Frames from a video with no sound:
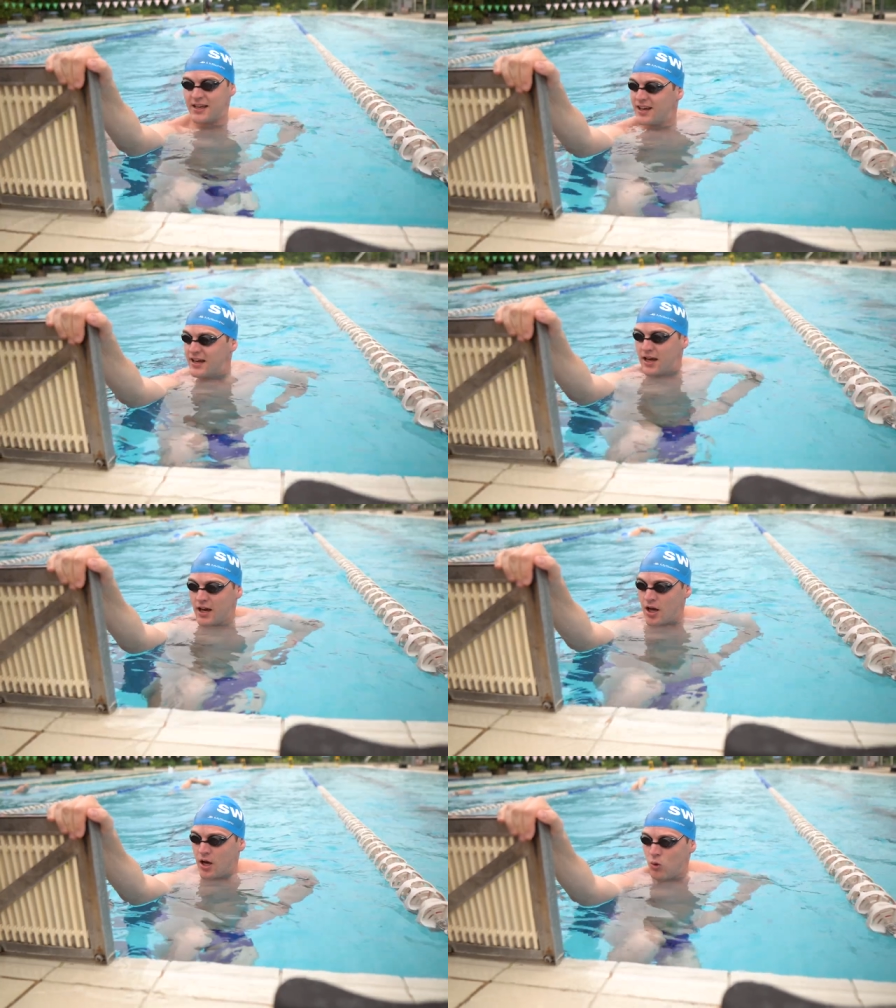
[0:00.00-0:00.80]
You're
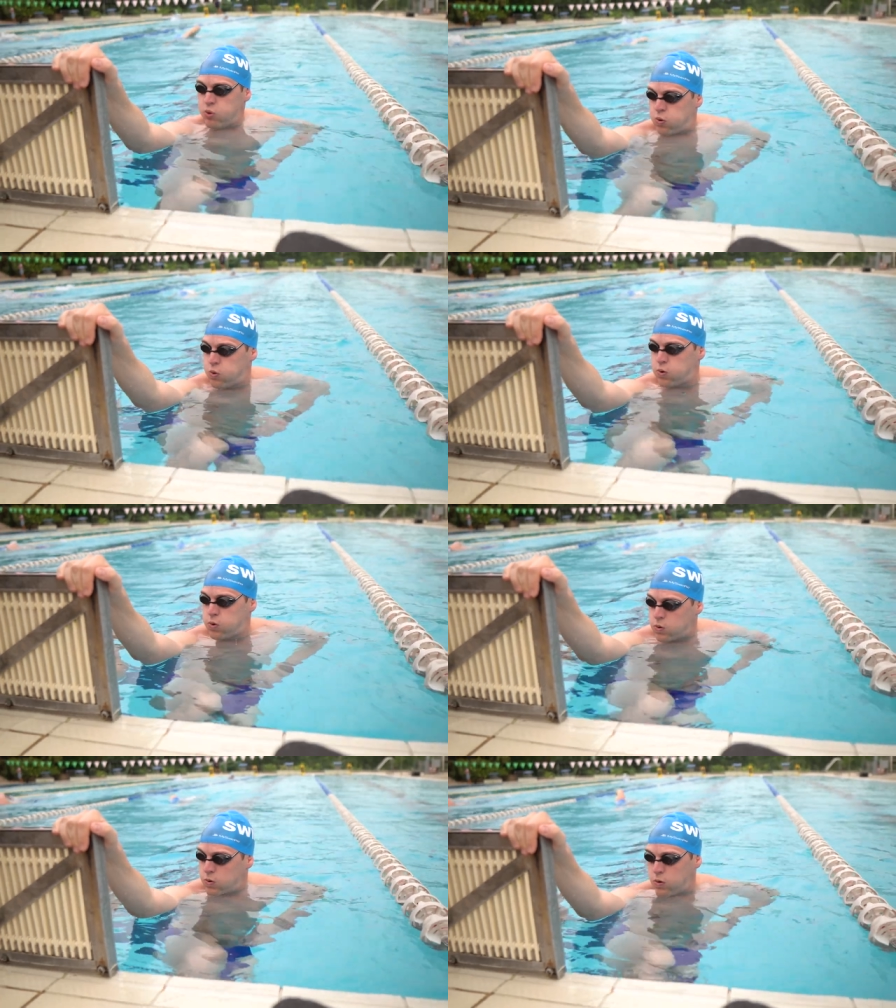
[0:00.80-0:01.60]
tired, you
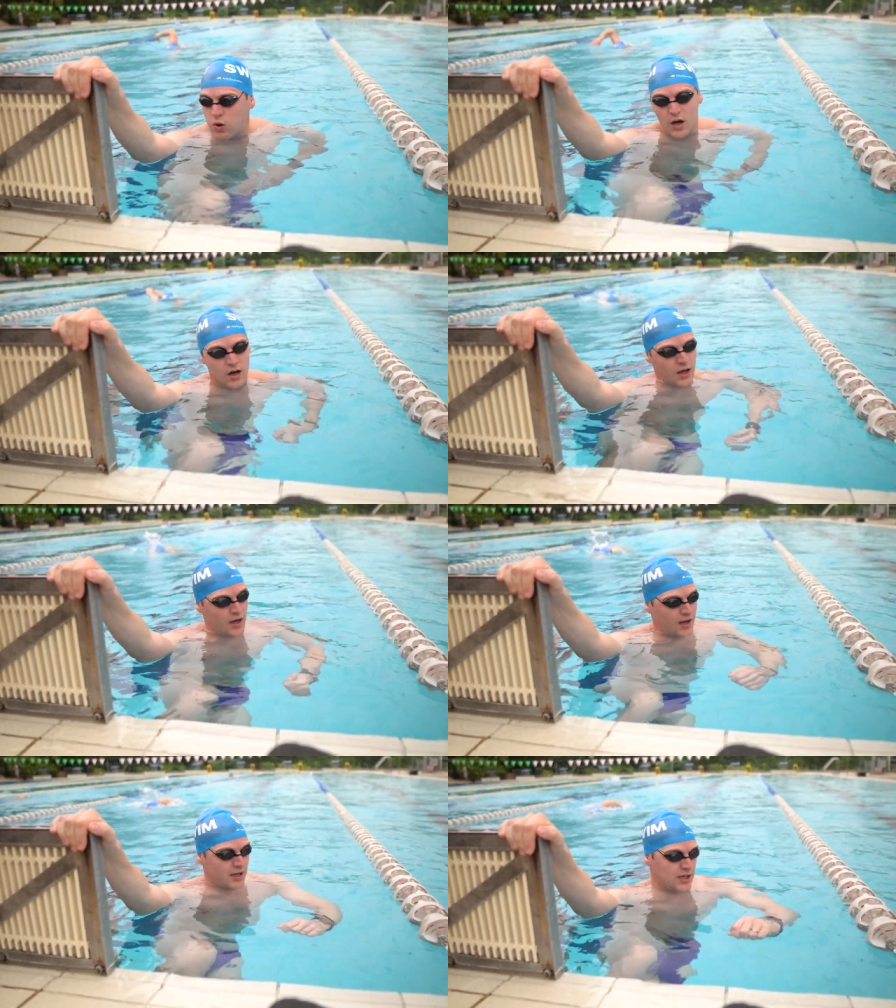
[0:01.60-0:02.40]
feel fatigued,
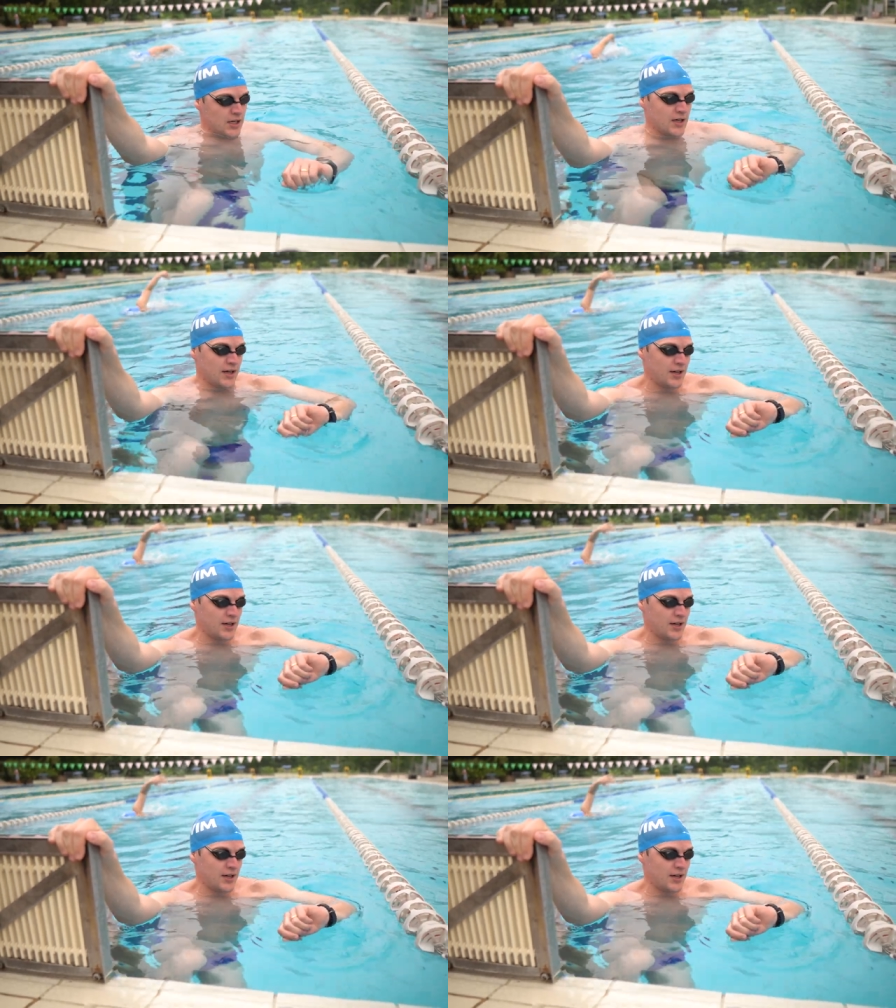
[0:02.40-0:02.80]
you're out of